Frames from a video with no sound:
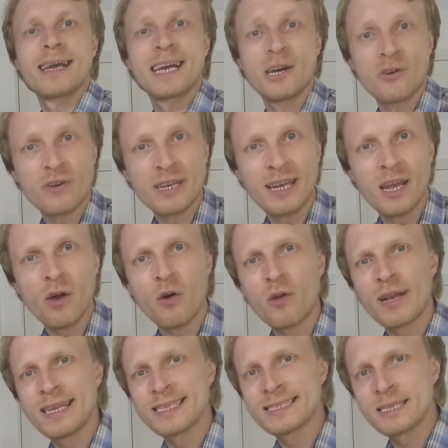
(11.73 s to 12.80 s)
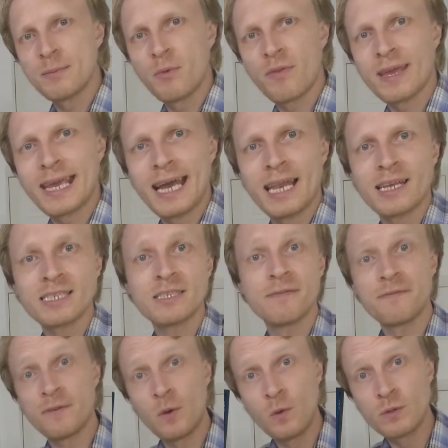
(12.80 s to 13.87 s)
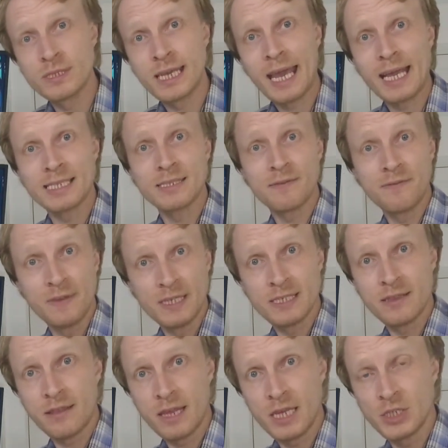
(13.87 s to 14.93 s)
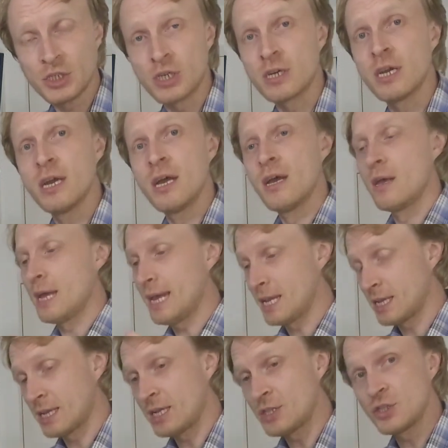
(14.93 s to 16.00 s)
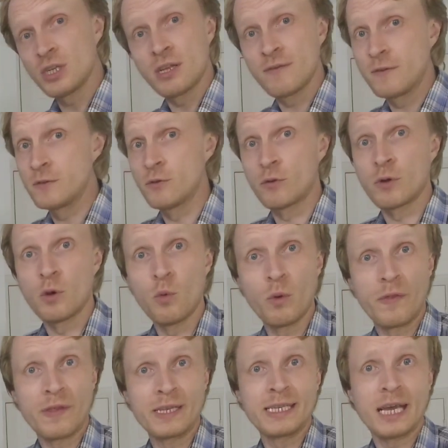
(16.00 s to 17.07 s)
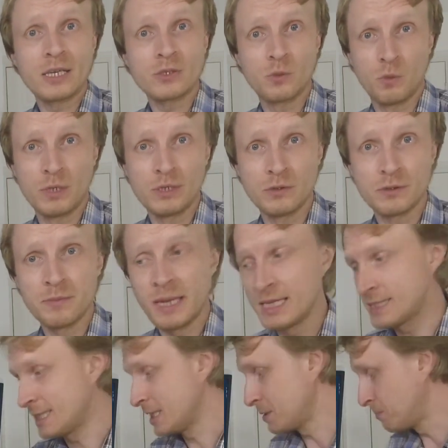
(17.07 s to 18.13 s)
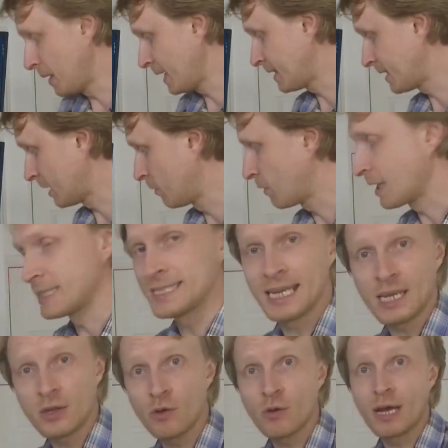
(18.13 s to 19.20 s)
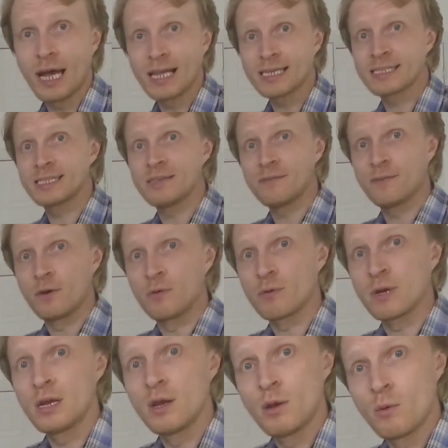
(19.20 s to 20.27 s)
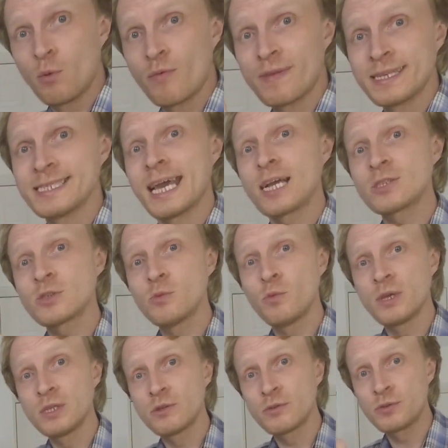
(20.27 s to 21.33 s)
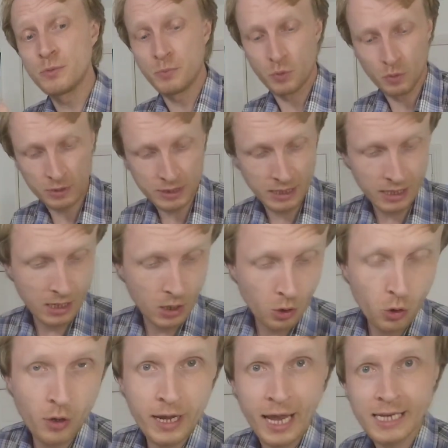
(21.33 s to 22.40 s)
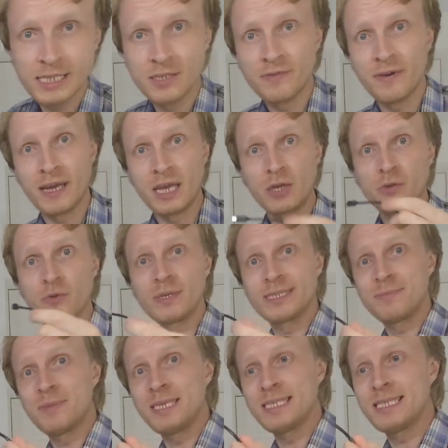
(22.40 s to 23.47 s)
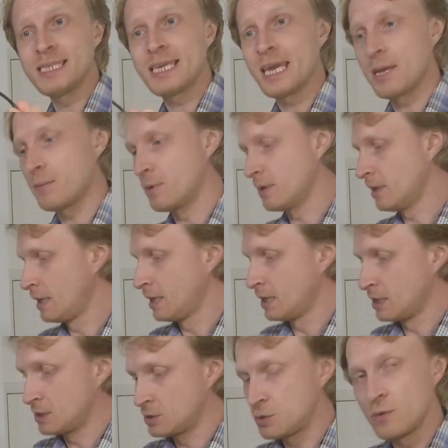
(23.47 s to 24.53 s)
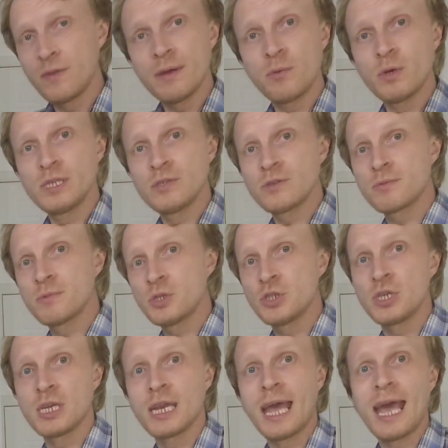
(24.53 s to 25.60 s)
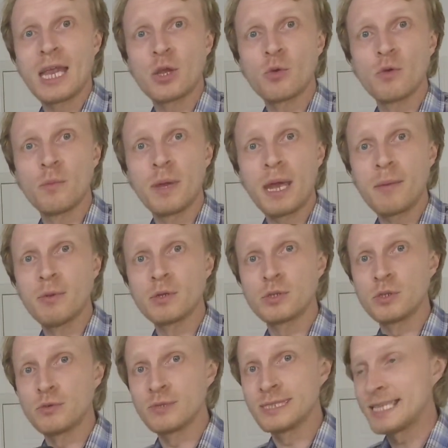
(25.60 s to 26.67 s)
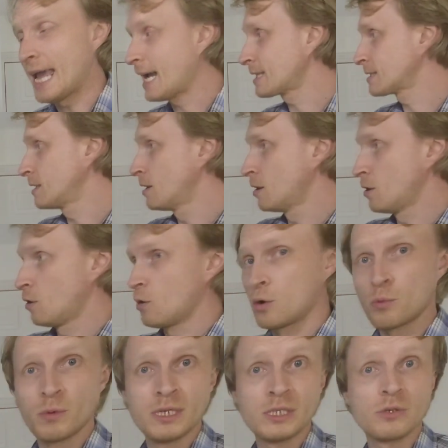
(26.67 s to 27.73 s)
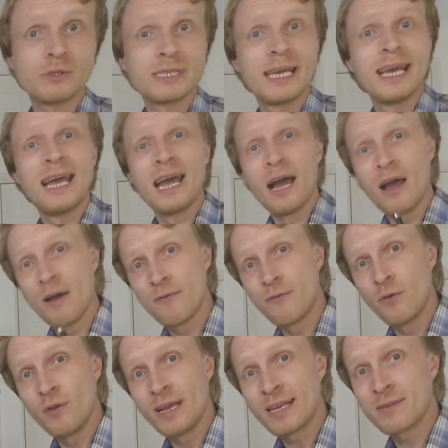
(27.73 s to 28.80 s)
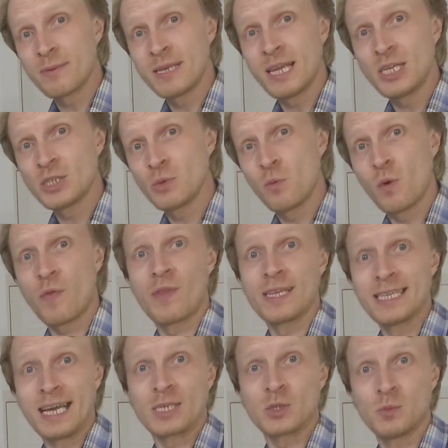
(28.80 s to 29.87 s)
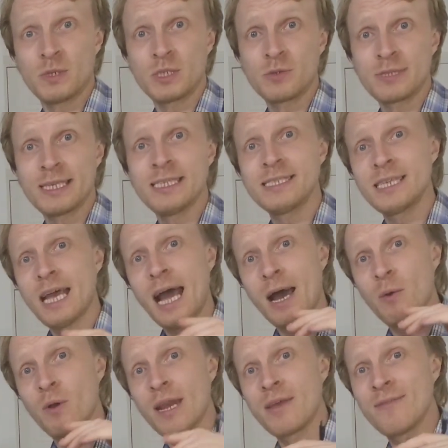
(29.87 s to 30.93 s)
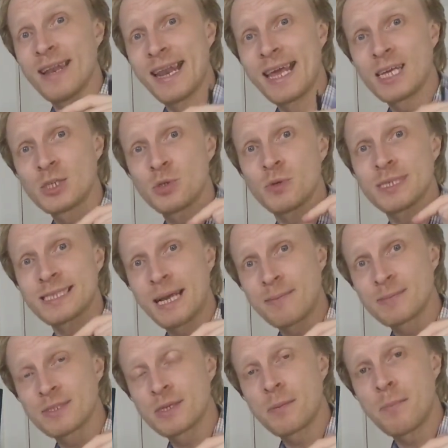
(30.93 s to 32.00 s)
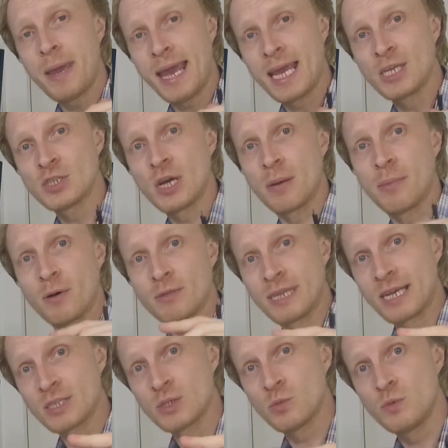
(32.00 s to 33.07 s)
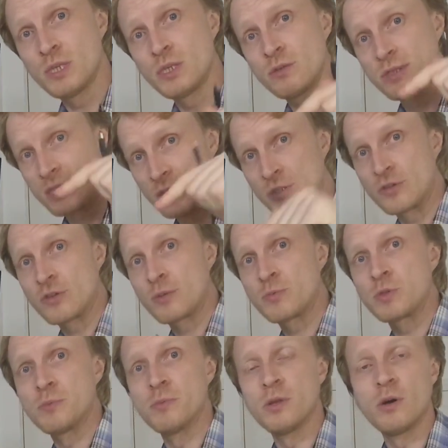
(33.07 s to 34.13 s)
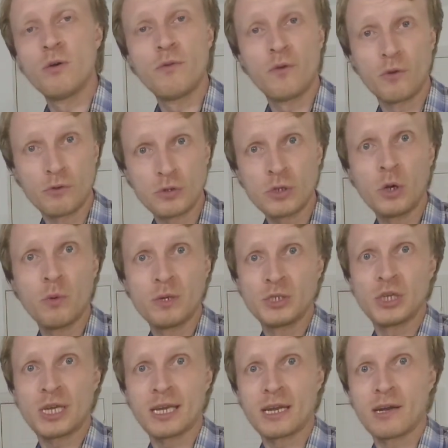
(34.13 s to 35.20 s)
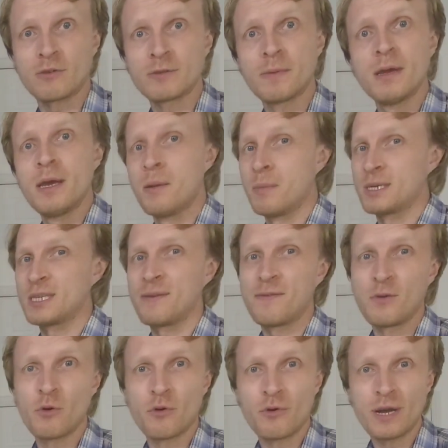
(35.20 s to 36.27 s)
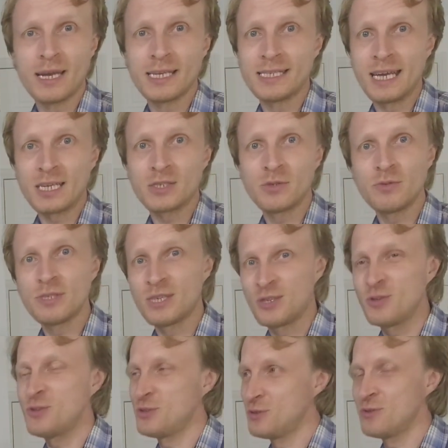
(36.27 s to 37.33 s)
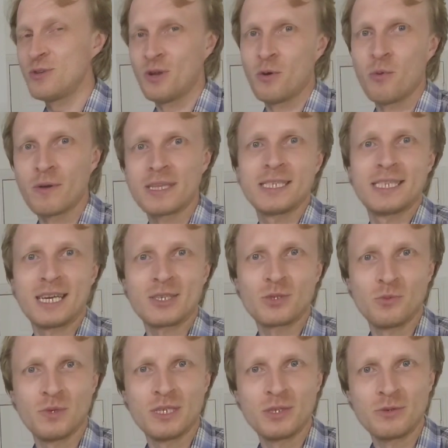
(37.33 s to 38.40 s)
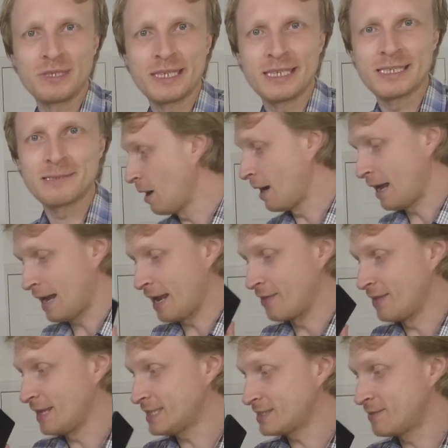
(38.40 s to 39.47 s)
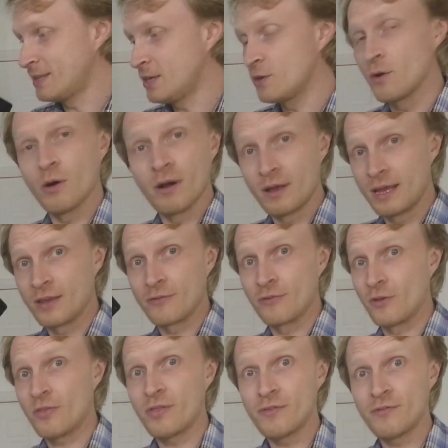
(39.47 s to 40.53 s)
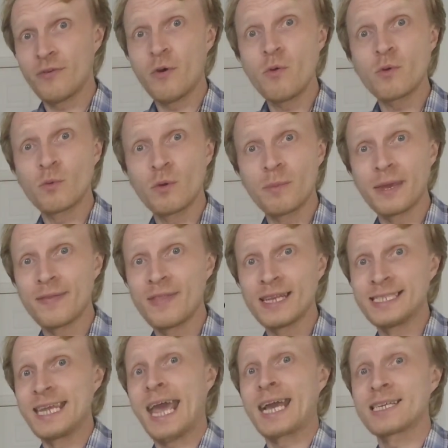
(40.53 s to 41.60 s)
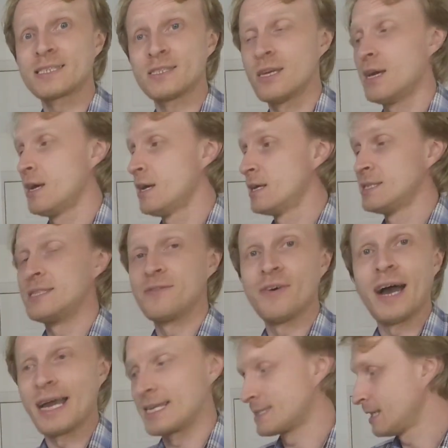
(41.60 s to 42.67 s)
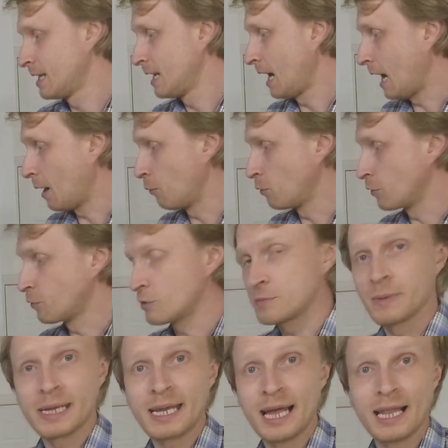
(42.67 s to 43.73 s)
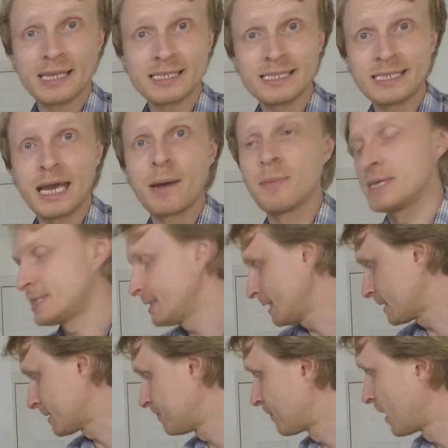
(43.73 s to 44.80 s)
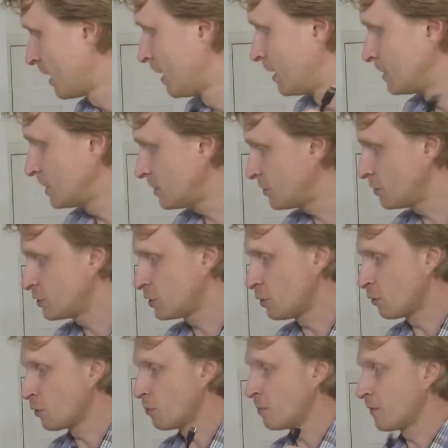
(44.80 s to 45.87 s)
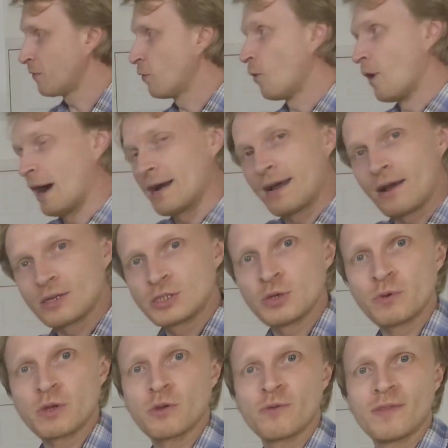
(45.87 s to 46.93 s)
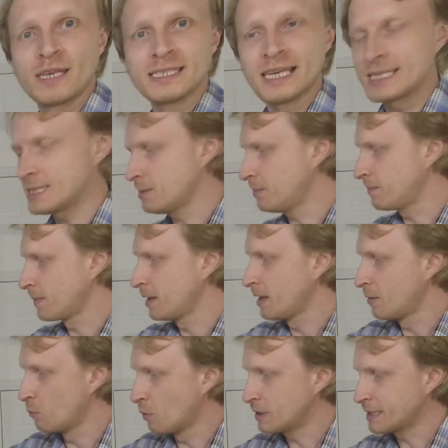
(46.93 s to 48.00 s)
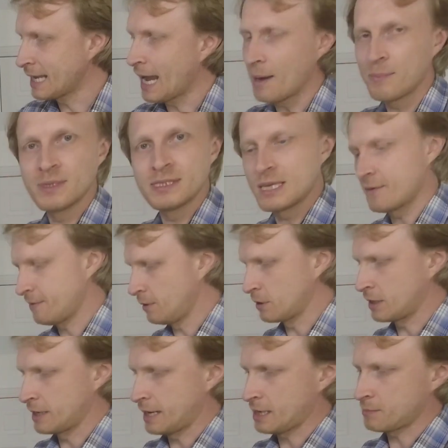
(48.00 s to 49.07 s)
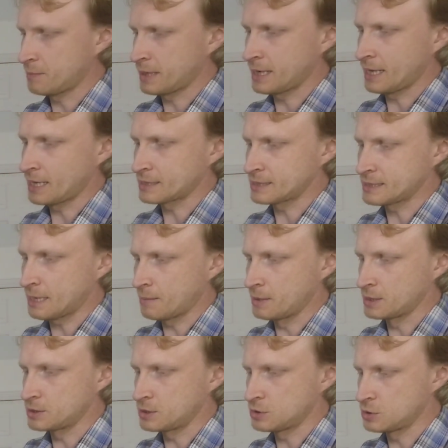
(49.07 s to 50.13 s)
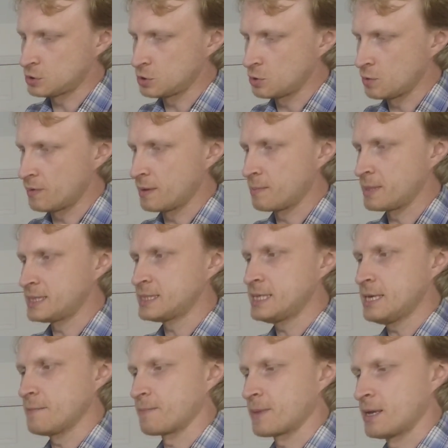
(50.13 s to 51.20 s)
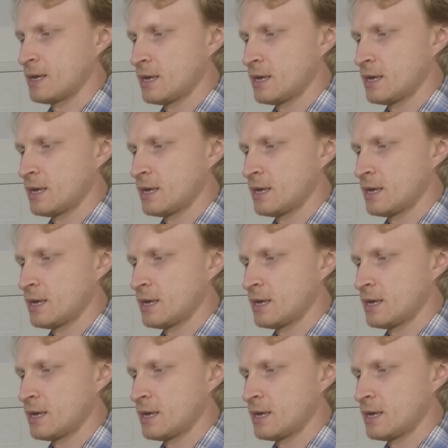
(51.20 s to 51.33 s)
Currently only some of the Galaxy phones has this feature. In a nutshell if you don't know what the DeX on Windows means, it's basically you can take your Galaxy phone with the DeX on Windows support, connect it via USB-C cable to the Windows machine and you will be able to use DeX on Windows. A full explanation what the DeX Windows is, I will leave a link to a Samsung page about DeX Windows in the description below for you to go and check it out. But if you're already a DeX user, you should know what the DeX Windows is. In this video, is not the phone will be the DeX device. I will use my Galaxy Tab S6. Just to show you before showing you the setup, what happens if I'll connect my Galaxy tablet to the PC.